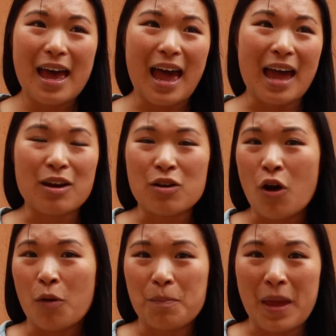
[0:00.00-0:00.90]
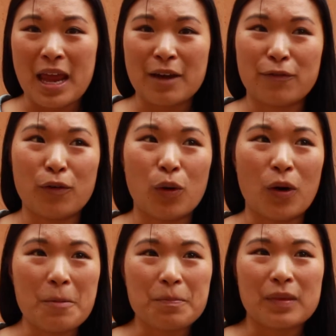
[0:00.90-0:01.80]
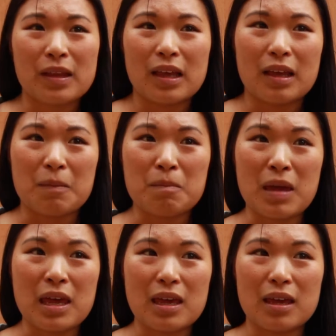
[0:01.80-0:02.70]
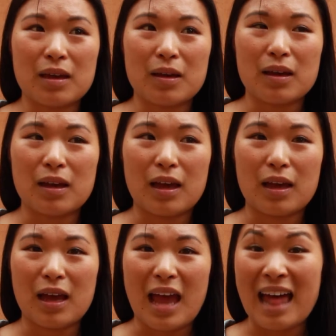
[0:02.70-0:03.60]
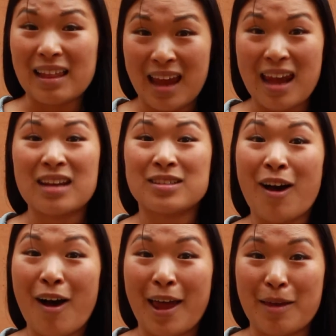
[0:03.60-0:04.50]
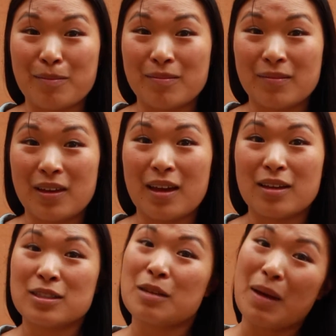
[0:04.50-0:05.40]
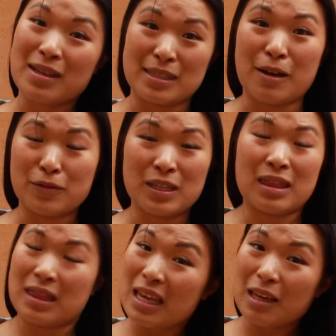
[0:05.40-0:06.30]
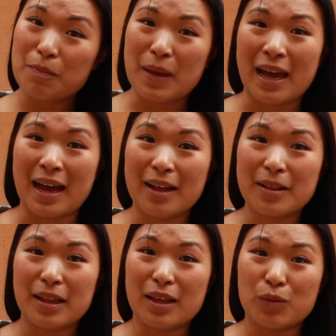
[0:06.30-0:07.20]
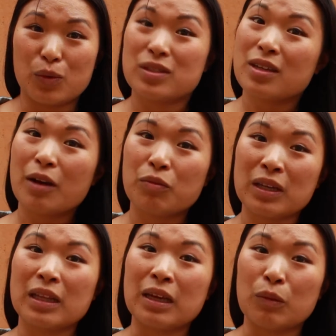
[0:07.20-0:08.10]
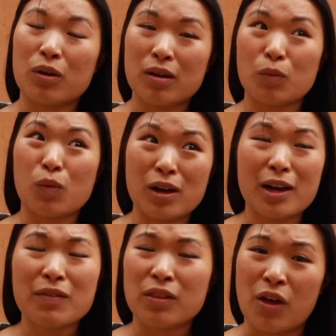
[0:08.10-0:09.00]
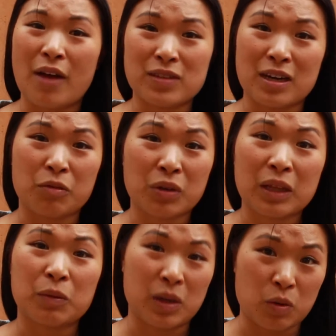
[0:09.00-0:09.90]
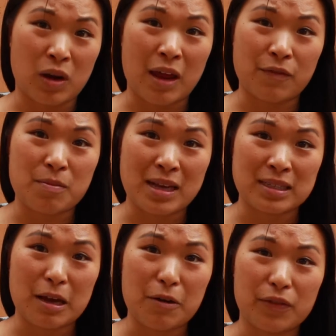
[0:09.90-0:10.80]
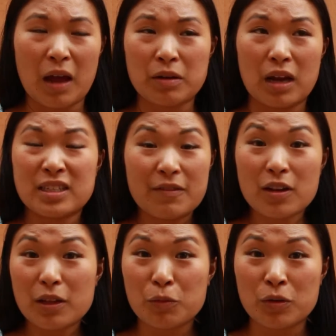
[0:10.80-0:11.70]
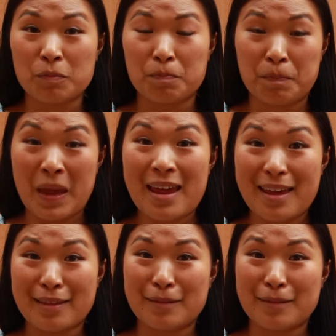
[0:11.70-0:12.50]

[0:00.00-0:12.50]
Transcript: had it not been for me allocating time to myself to think about what kind of a life did I really want to create for myself. I definitely wouldn't be